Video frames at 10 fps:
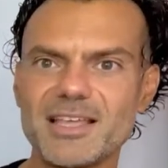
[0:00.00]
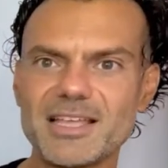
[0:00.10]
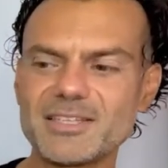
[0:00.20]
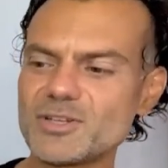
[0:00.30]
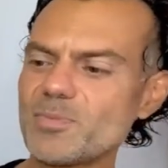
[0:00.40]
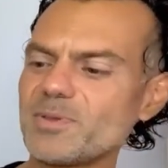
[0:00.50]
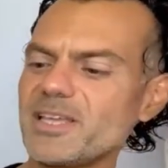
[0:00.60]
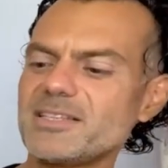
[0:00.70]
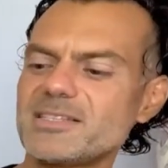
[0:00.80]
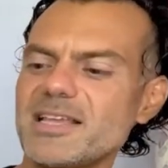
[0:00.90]
At the top,
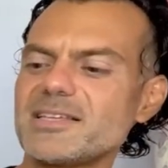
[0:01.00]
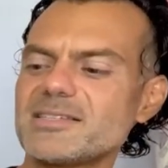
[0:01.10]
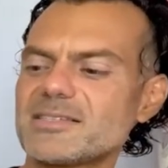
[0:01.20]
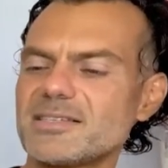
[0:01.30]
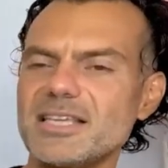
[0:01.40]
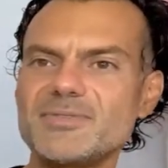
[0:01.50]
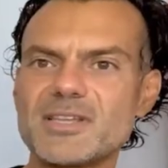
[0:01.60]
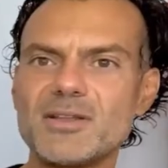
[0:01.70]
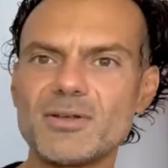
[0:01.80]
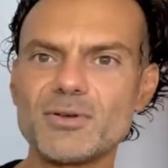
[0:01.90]
it says Yves
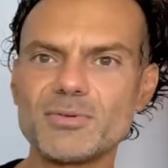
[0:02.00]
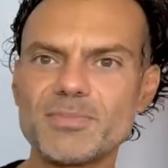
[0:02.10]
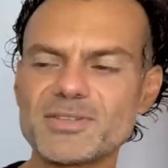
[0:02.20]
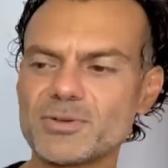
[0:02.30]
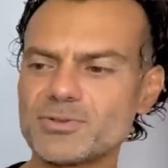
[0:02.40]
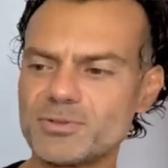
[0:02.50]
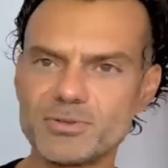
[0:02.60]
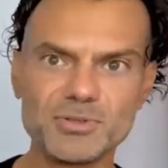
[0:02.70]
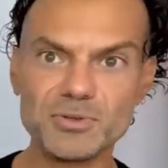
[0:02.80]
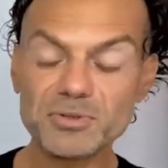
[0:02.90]
Saint Laurent Maison de
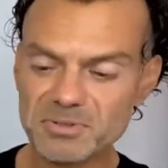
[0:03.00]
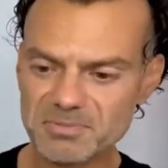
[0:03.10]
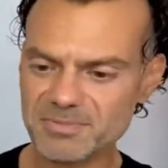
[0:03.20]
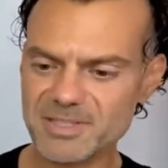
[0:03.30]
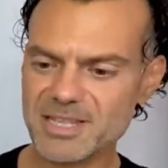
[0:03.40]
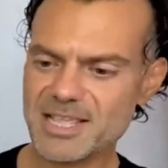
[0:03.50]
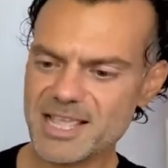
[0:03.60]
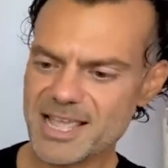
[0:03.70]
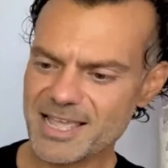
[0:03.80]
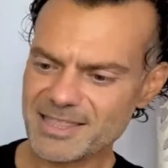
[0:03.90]
Couture.
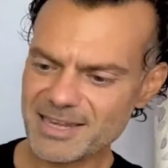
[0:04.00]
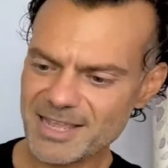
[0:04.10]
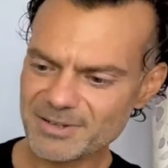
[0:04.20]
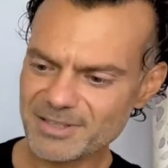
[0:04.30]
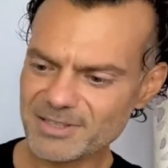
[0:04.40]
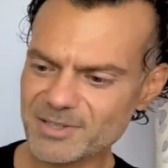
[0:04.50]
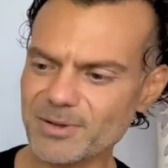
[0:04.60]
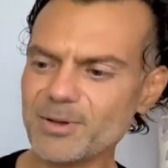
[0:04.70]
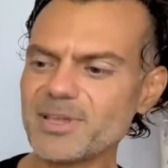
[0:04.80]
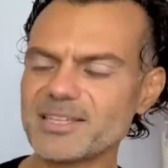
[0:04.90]
And then how did this
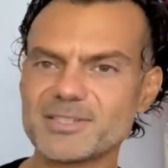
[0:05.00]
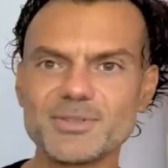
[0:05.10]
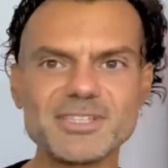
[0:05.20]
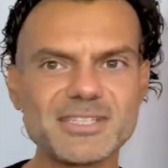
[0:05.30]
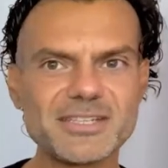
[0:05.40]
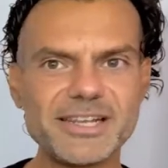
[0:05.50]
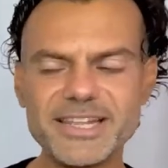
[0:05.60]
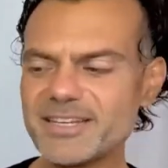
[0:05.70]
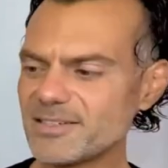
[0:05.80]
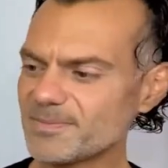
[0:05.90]
go? Oh, yes. Yeah, so this is a
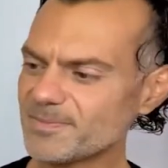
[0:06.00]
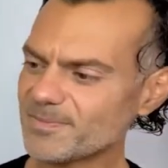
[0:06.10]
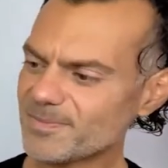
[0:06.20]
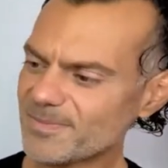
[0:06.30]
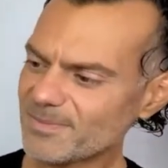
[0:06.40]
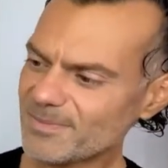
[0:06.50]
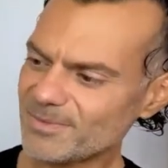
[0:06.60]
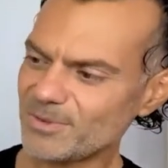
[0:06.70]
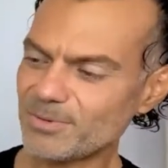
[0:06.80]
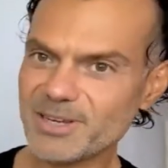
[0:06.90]
lid.
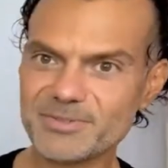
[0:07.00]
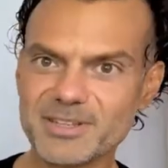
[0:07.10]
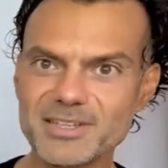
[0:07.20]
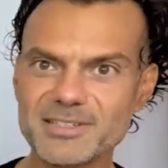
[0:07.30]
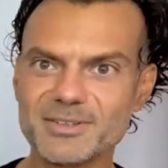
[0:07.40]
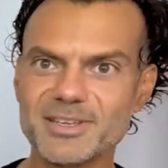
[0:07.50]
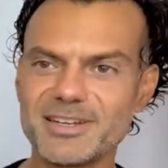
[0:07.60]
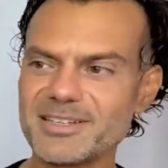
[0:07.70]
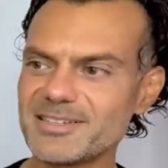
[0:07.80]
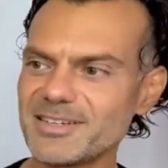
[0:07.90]
Are you ready for this? Okay,
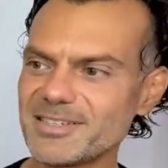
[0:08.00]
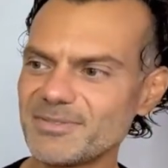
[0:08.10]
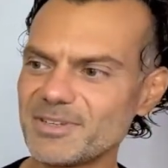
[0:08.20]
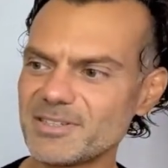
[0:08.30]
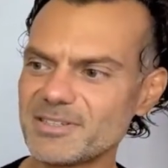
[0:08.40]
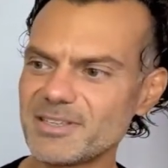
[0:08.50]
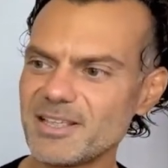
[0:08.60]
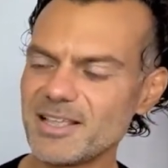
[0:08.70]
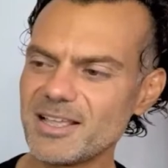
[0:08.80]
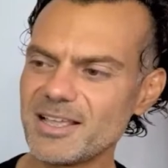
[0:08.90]
let's let's give it its.
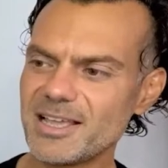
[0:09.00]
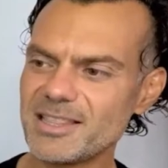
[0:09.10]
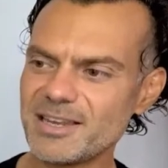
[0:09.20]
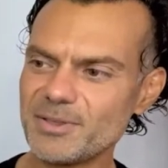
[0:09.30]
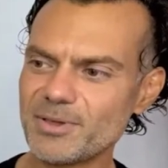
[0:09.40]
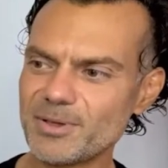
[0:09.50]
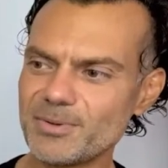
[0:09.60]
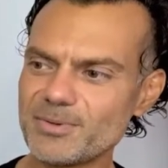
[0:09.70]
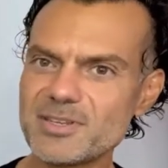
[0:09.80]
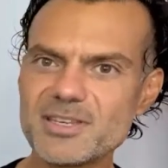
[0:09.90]
And then you
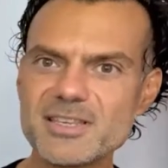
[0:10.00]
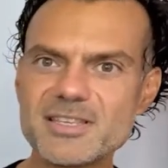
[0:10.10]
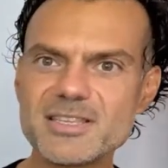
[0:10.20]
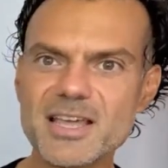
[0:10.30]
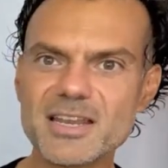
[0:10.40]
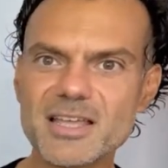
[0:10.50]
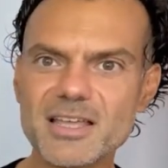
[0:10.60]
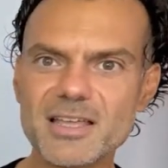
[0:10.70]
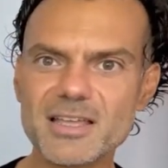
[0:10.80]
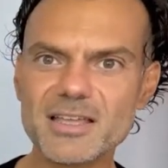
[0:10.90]
go,
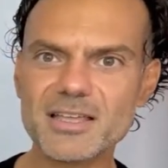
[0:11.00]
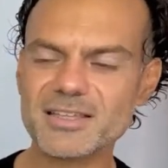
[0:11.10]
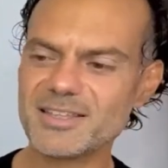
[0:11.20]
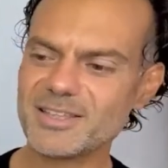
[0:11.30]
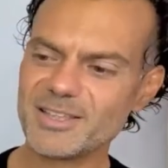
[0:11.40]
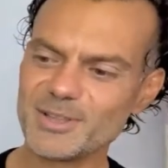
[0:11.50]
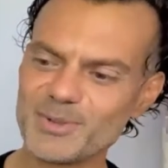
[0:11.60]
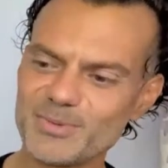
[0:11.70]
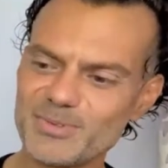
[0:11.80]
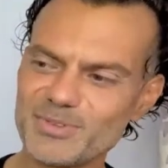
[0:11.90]
da-da,
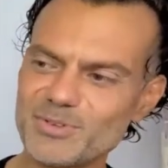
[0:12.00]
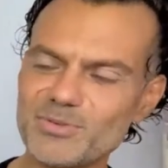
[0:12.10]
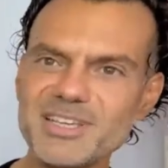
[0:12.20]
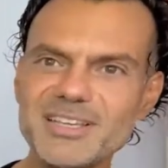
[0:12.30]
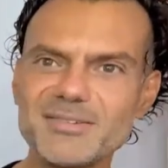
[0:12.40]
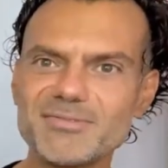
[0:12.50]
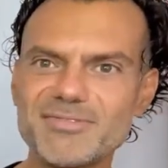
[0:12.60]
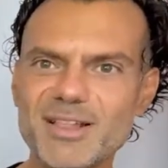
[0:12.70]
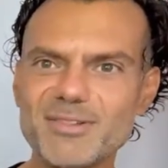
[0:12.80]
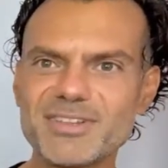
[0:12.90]
with green
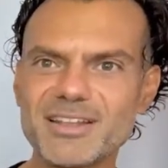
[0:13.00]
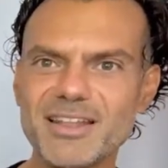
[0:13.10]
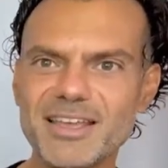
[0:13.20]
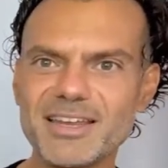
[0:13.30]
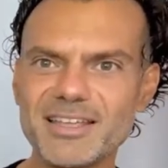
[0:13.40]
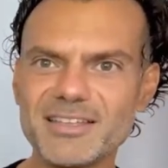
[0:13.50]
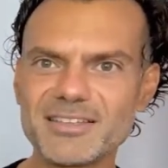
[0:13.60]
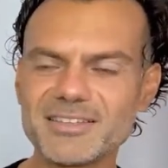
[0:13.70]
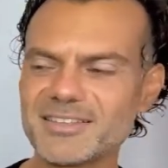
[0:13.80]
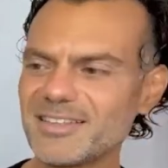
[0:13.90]
velvet
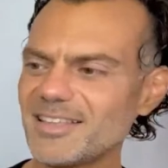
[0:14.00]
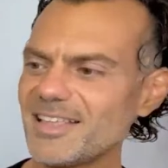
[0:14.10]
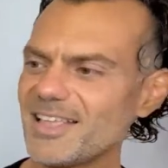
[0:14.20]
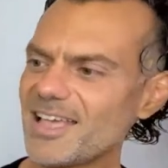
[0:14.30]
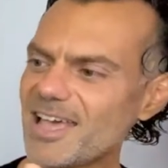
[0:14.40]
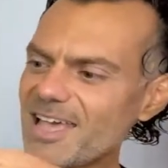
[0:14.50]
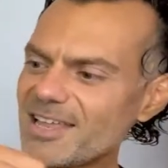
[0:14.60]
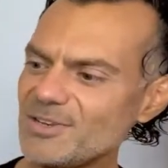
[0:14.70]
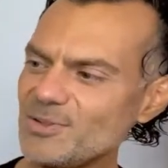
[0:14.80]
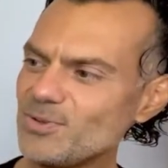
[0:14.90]
lining.
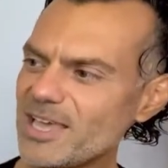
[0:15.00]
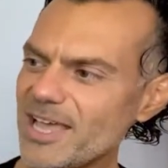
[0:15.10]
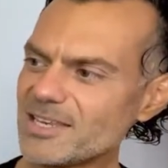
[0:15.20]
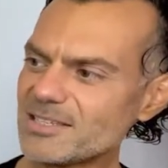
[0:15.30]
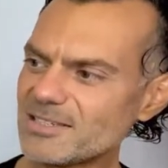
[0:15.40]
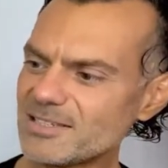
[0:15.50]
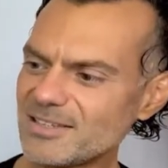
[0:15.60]
And you get